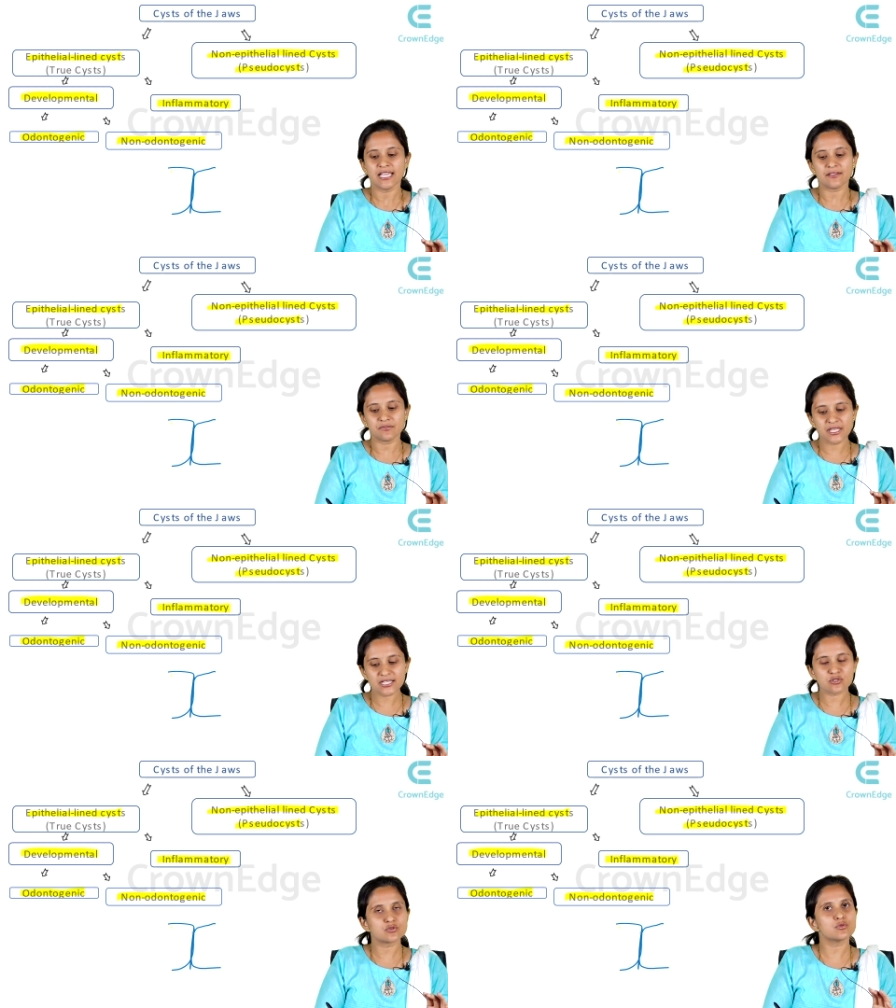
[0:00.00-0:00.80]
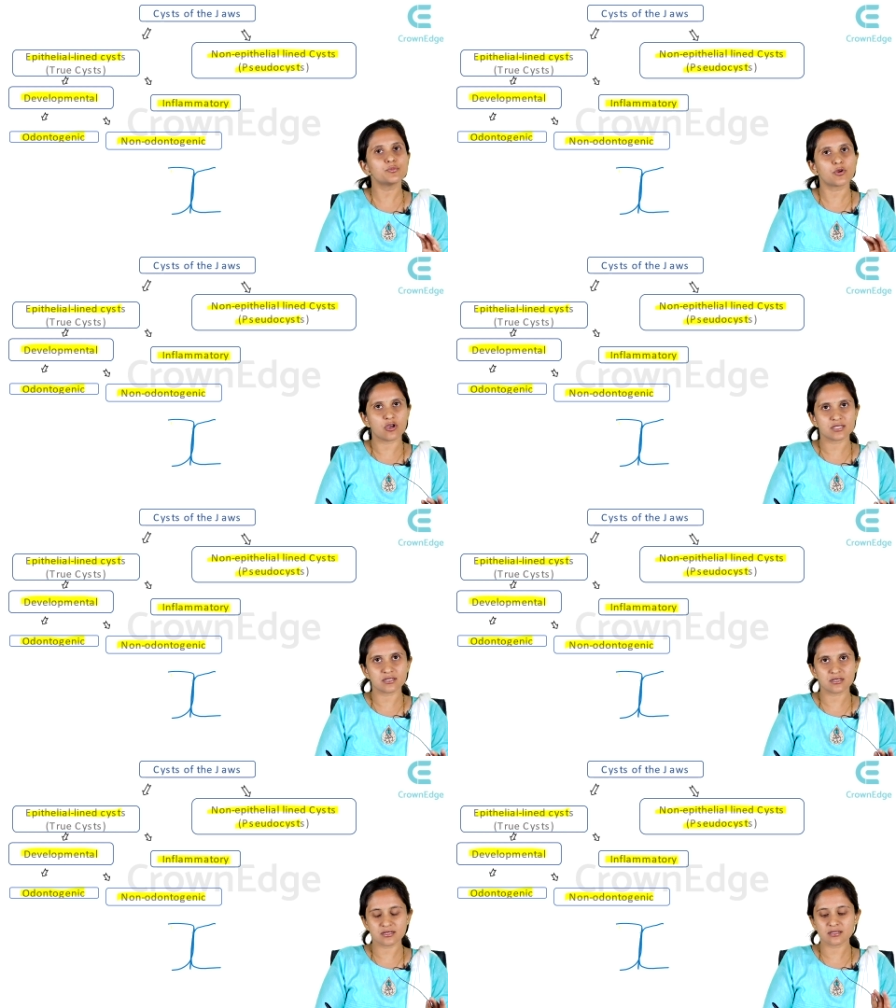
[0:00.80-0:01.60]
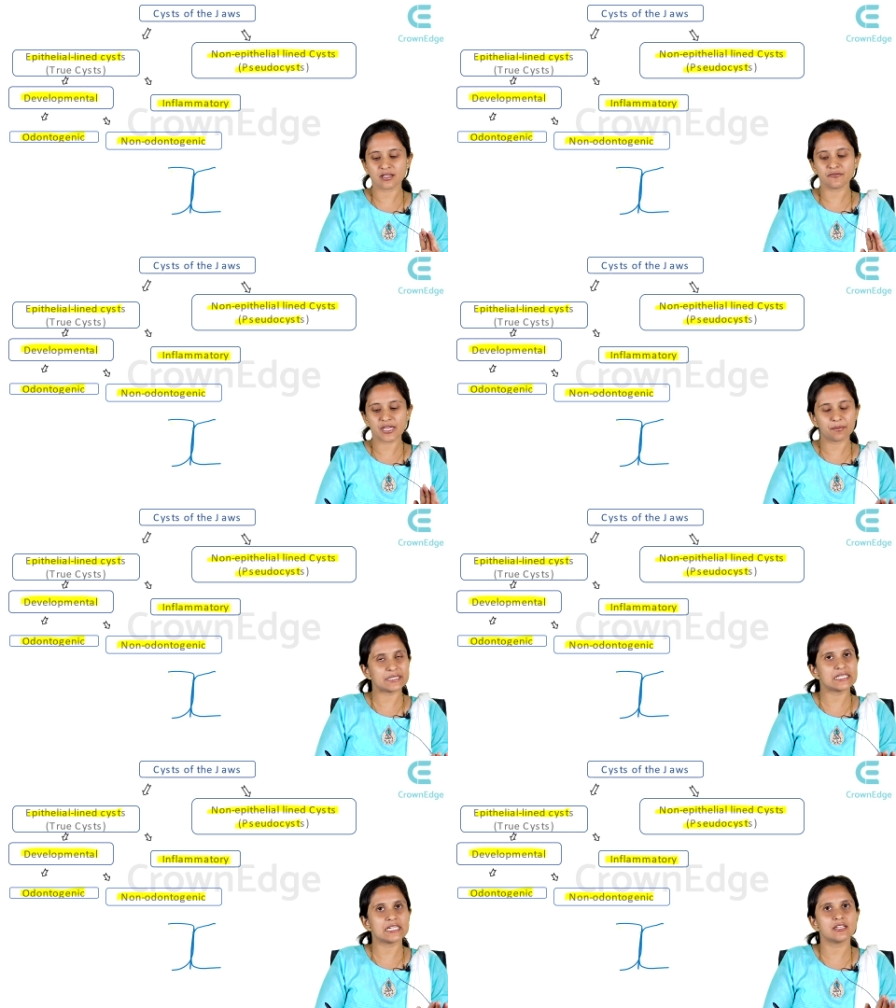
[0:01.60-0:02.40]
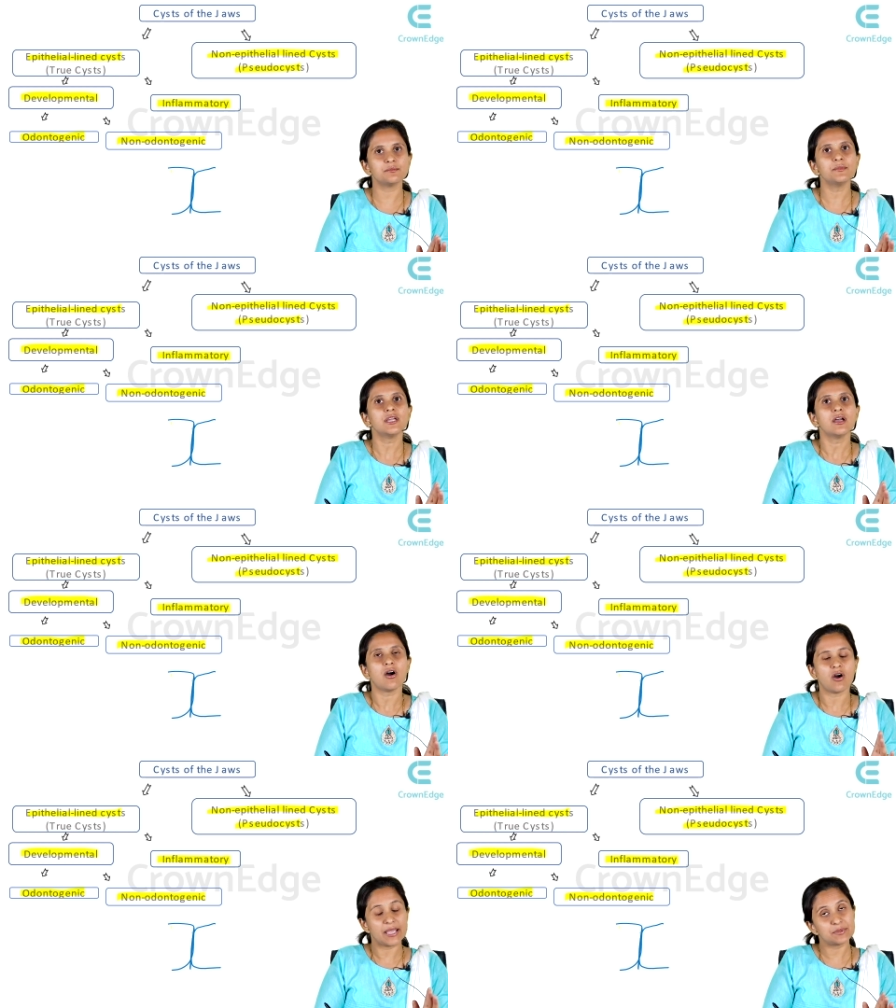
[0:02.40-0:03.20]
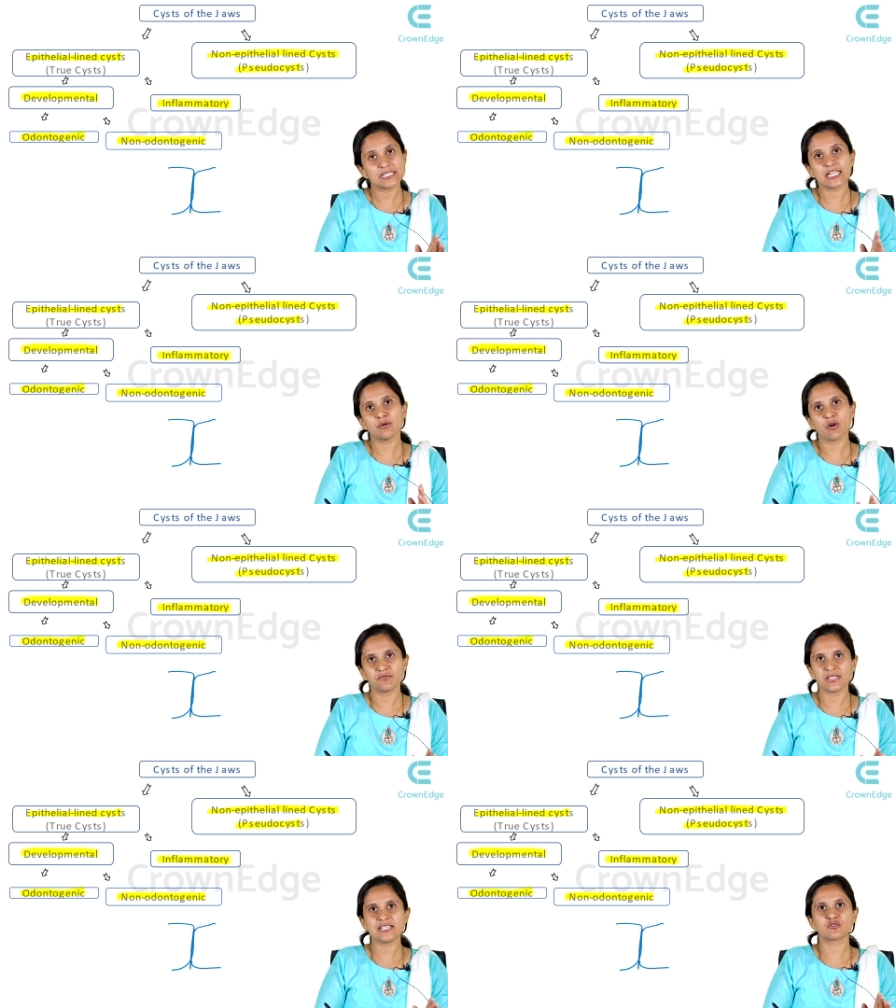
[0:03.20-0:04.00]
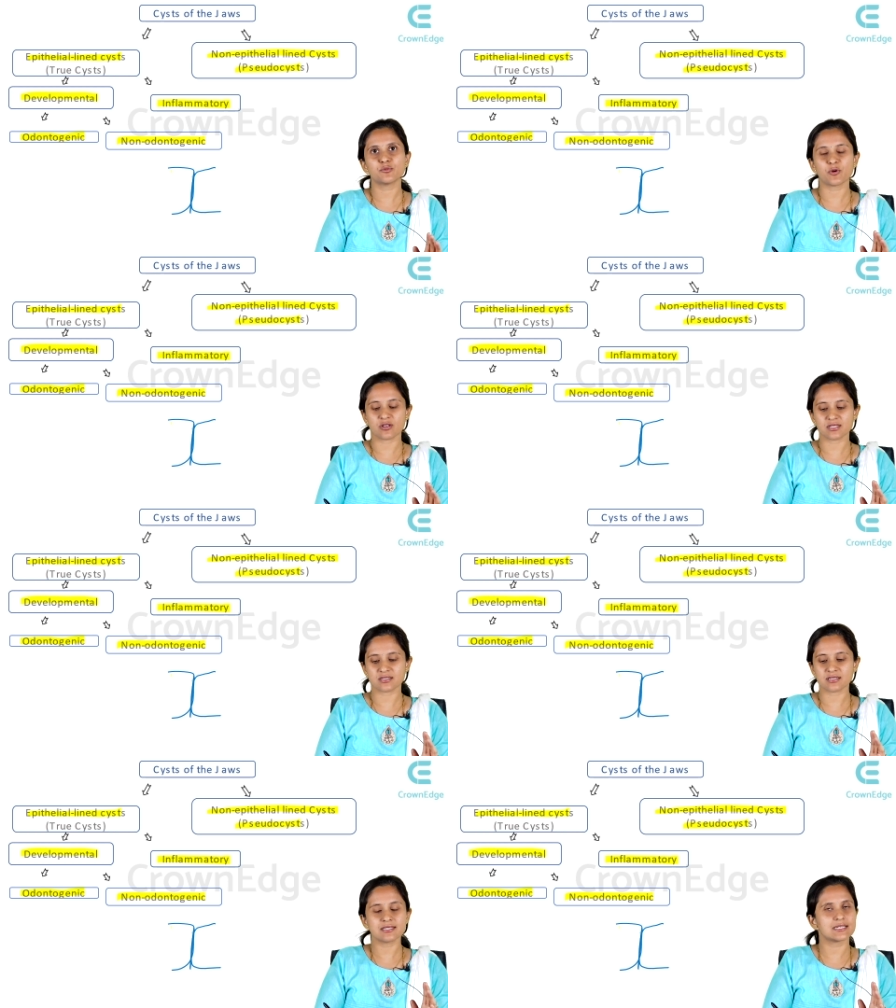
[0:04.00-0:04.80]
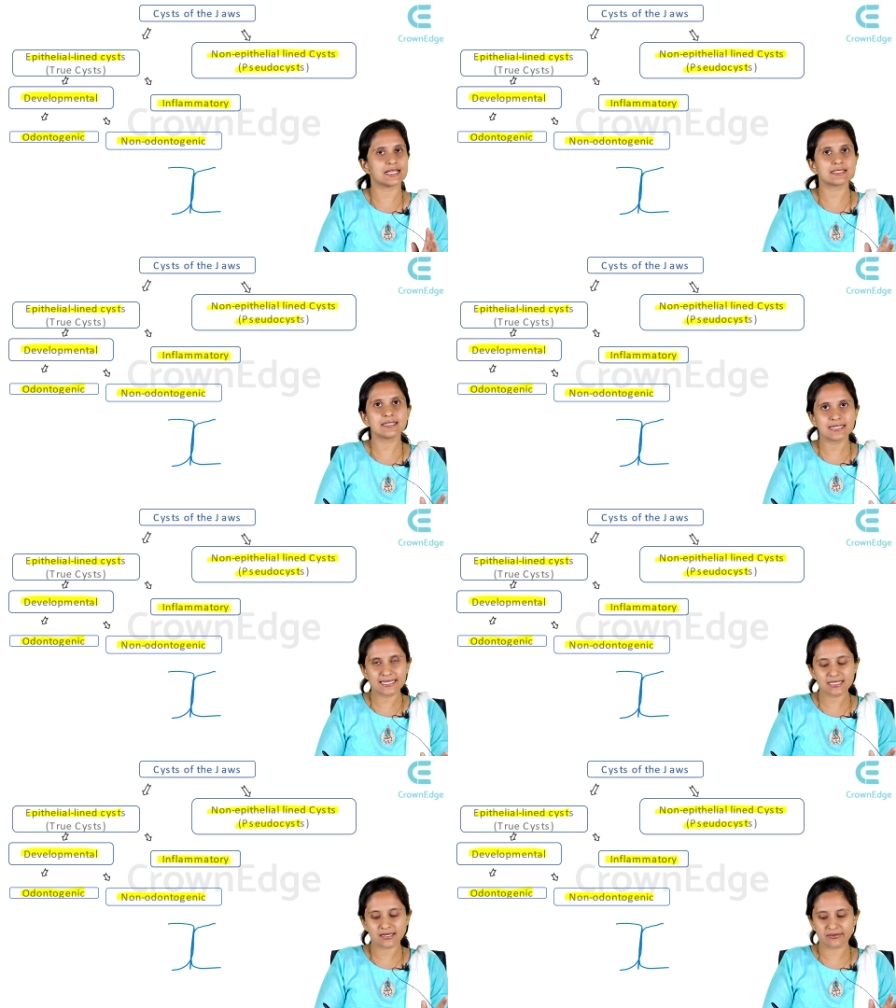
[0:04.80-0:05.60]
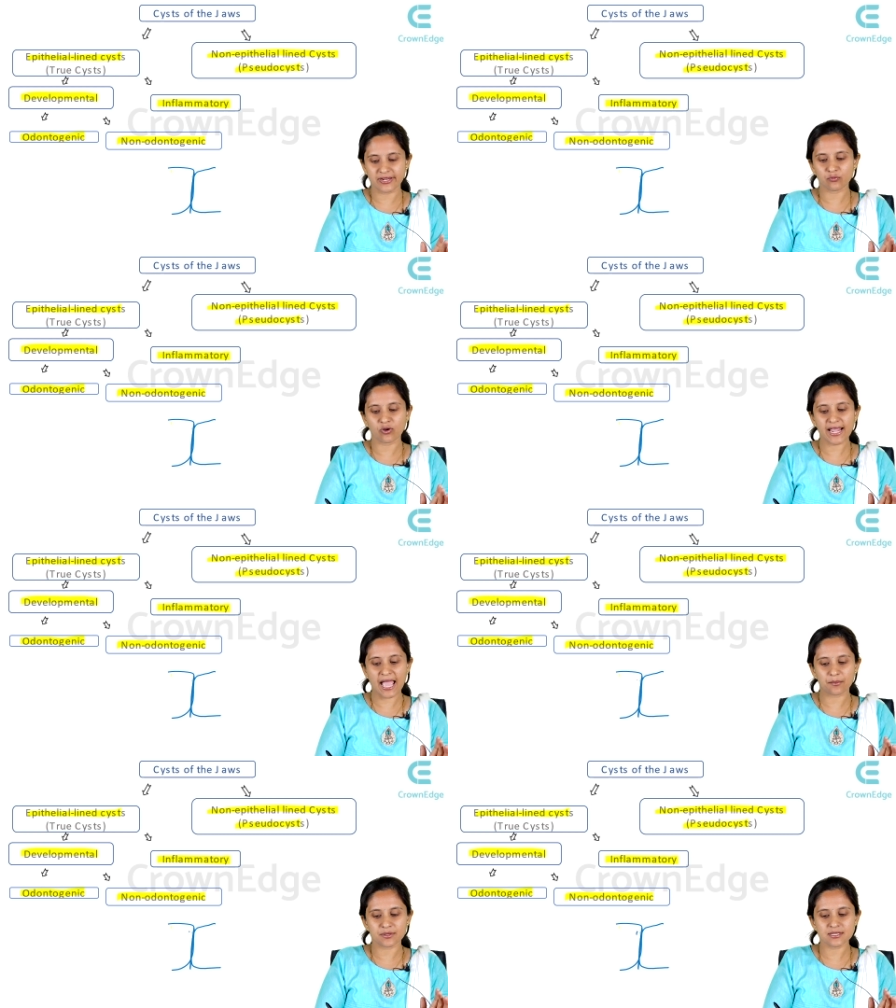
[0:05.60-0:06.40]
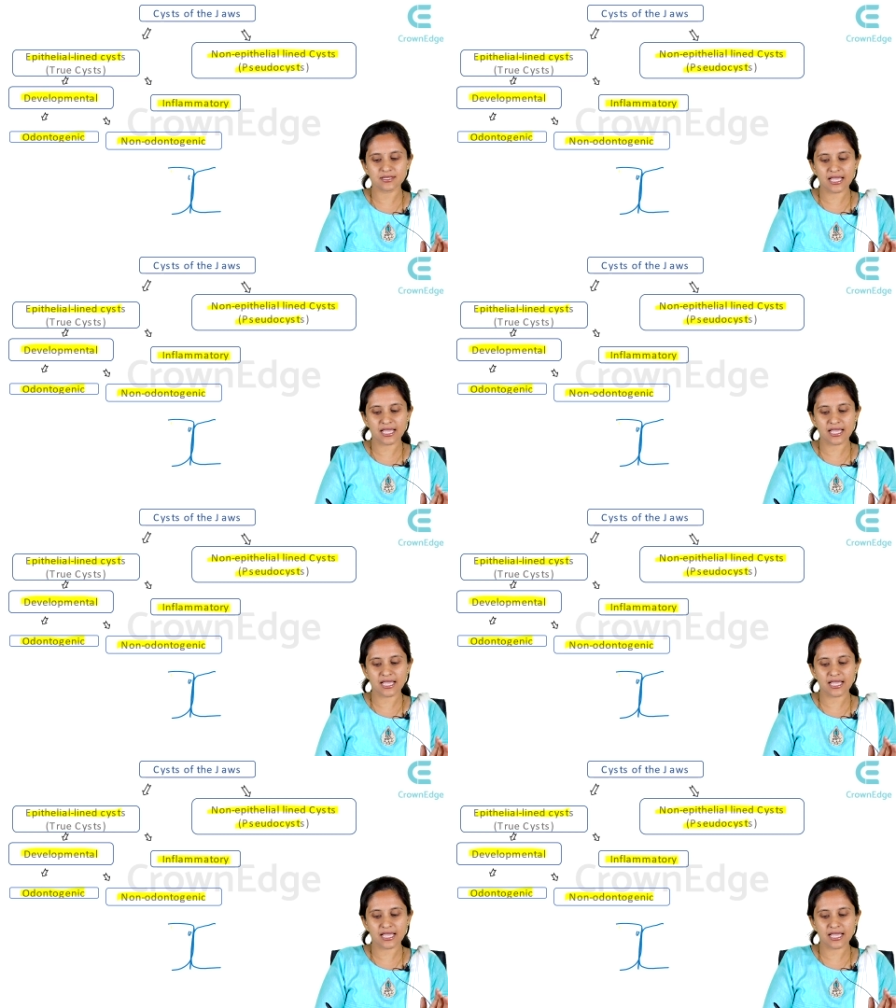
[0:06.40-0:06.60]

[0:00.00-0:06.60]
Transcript: If these two processes, if the epithelium Epithelium of these two processes doesn't degenerate, what happens?